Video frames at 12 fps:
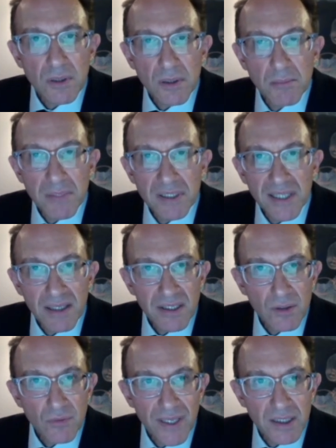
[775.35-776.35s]

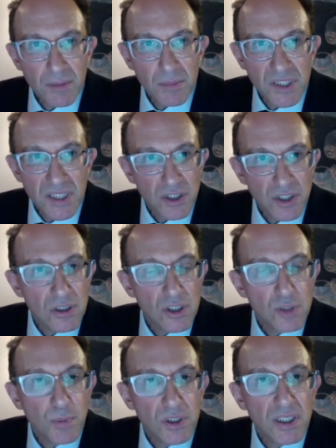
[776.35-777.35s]
Mendelian randomization is
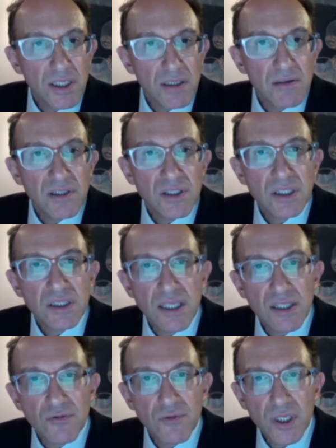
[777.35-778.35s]
particularly
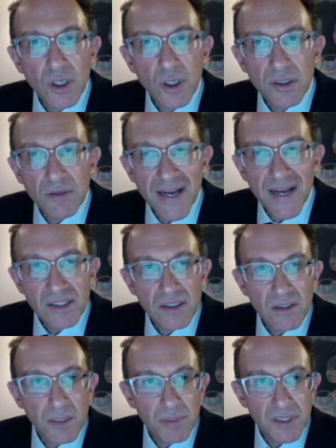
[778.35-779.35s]
successful in
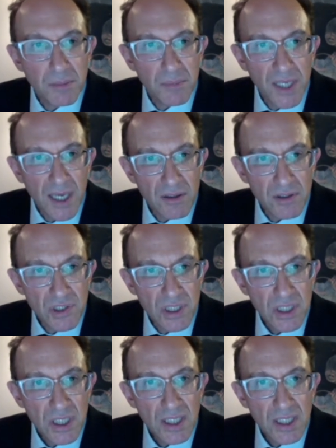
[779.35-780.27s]
cardiovascular epidemiology.